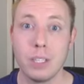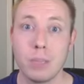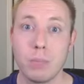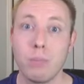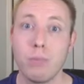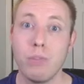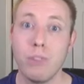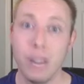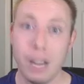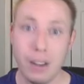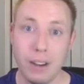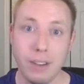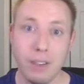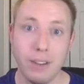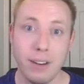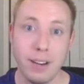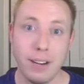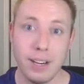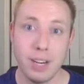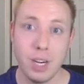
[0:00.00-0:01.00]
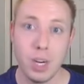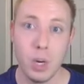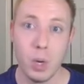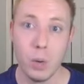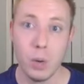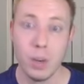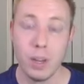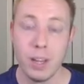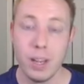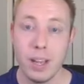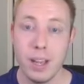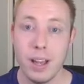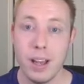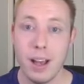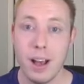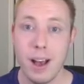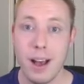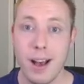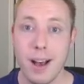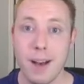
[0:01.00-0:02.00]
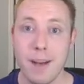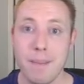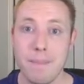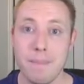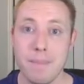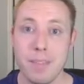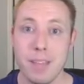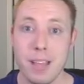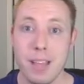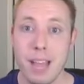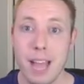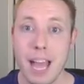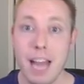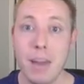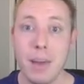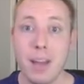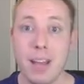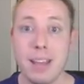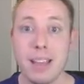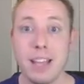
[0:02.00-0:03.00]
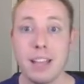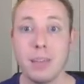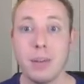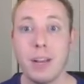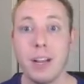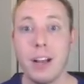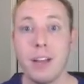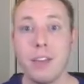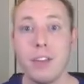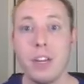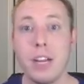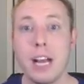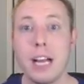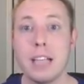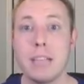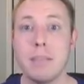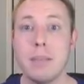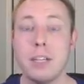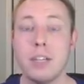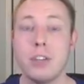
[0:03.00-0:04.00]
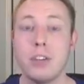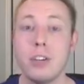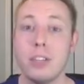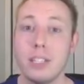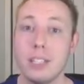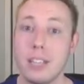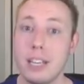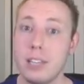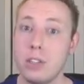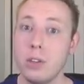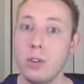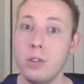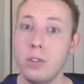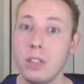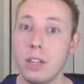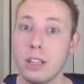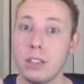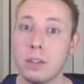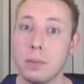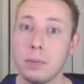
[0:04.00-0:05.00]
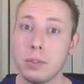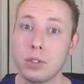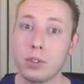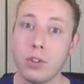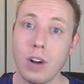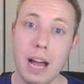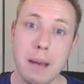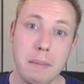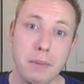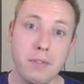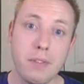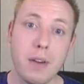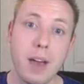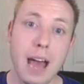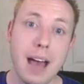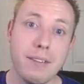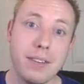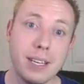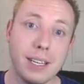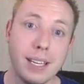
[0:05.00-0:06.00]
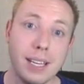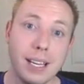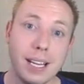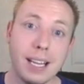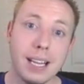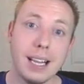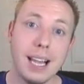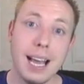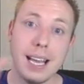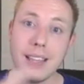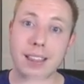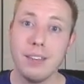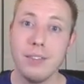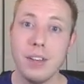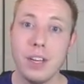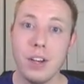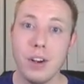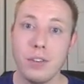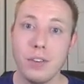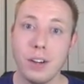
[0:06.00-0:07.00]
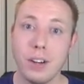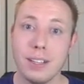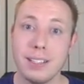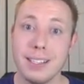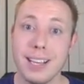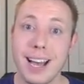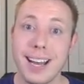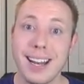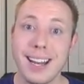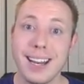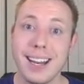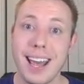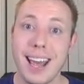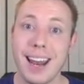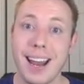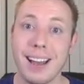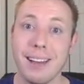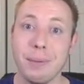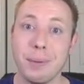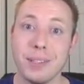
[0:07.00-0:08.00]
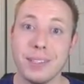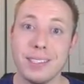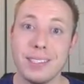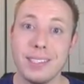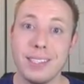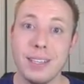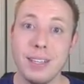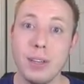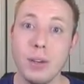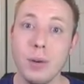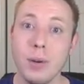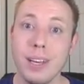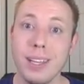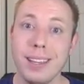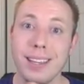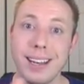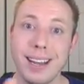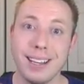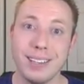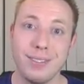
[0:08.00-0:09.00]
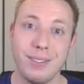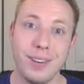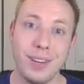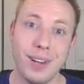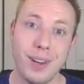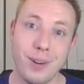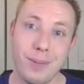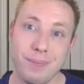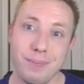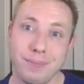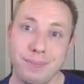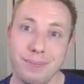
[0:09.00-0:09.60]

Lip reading: it's very, very new. Anyway, that's what I got for you guys. Make sure to stay tuned. Subscribe if you haven't. Like the video if you're excited. And I will see you in the next video.